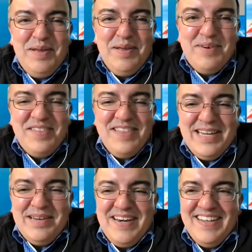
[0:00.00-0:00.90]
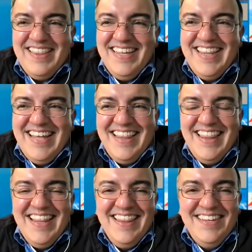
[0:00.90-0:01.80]
are thinking about
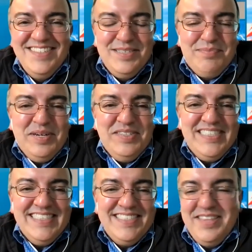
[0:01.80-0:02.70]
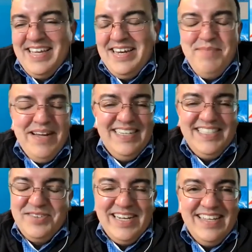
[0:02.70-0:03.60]
those approaches, or they can email us
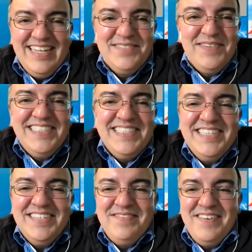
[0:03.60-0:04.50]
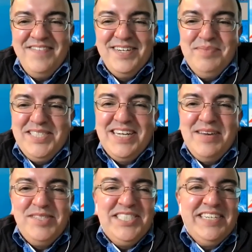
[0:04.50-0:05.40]
directly. That's fine too, if they're a little bit shy
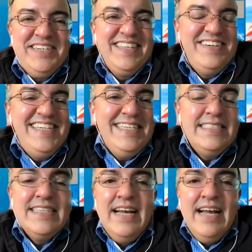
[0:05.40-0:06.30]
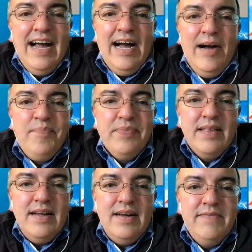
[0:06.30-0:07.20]
with sharing their ideas.
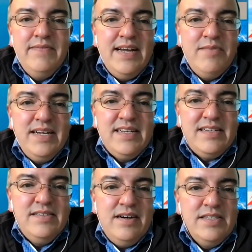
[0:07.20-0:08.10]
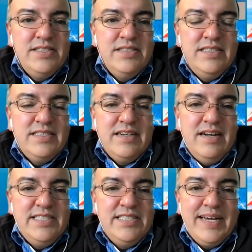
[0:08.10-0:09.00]
Olivia and I would like to also just
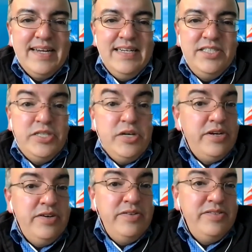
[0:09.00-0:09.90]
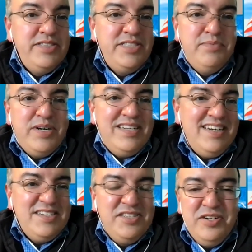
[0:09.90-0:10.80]
acknowledge and recognize Shoko Shimura,
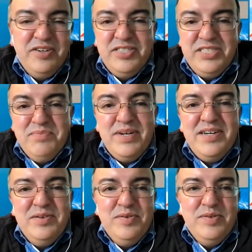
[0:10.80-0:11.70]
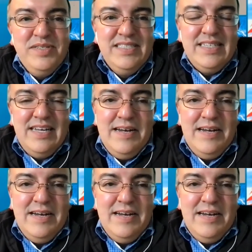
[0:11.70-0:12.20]
Dr. Shoko Shimura, who is